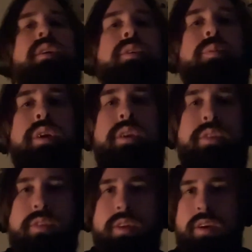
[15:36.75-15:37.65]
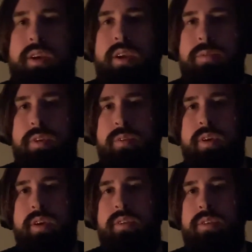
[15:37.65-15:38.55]
ways that I have
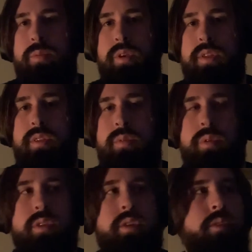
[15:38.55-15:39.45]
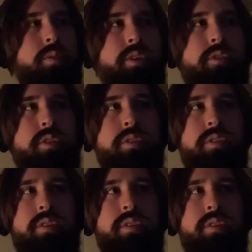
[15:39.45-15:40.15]
interacted with woodland creatures.